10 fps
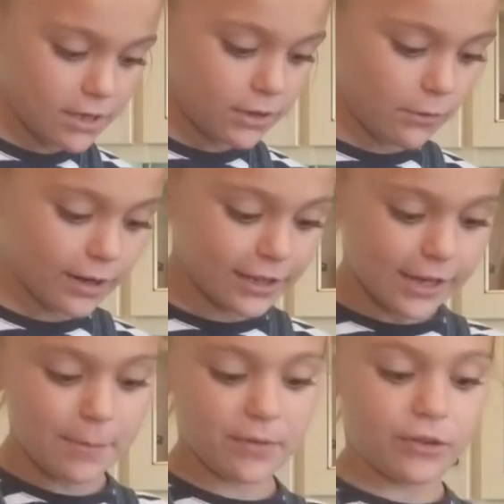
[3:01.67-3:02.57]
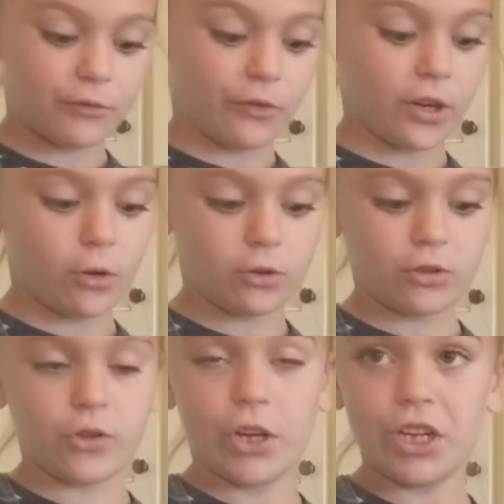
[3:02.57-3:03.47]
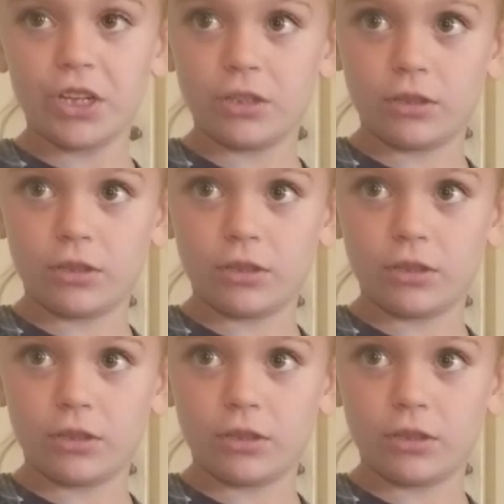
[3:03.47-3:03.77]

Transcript: Do I need to keep the funnel straight?